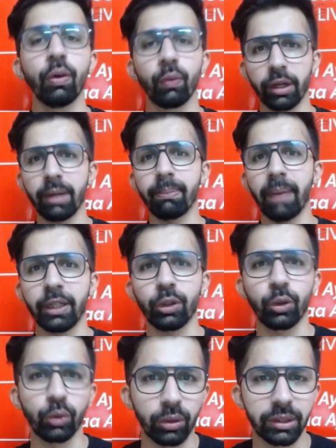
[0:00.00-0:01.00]
What are
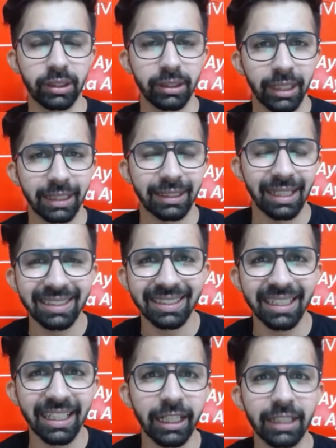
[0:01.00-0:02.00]
micro courses, guys? Let's
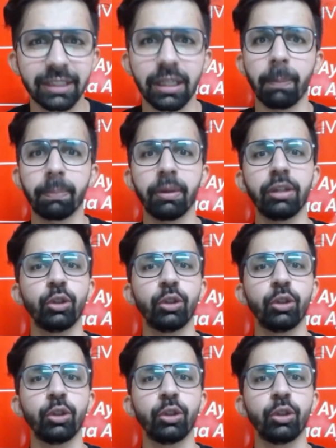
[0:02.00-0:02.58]
take an example.